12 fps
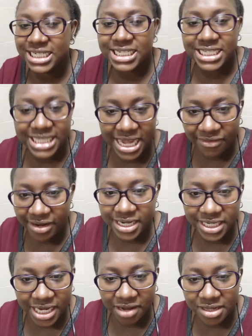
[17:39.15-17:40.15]

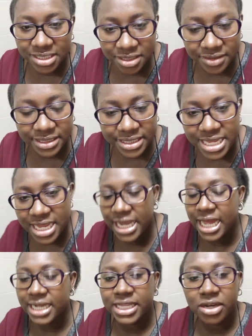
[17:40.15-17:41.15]
rediscovering ourselves
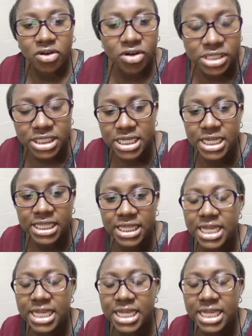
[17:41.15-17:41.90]
thing and the coaching